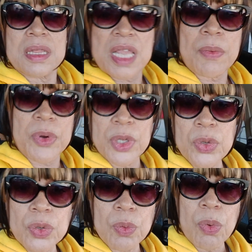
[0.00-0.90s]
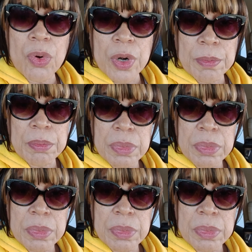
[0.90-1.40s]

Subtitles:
They were lukewarm.